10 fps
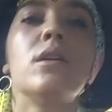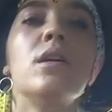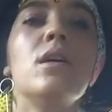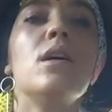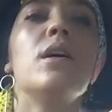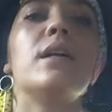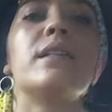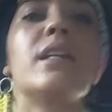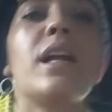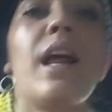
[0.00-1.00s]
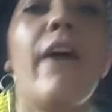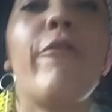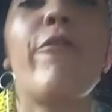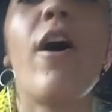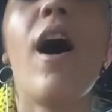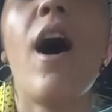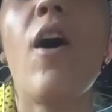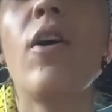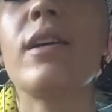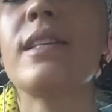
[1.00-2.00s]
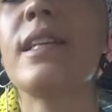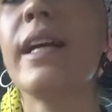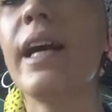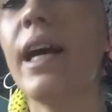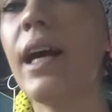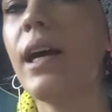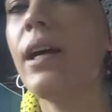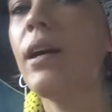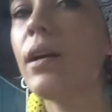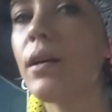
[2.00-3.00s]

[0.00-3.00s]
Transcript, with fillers: until I fall asleep,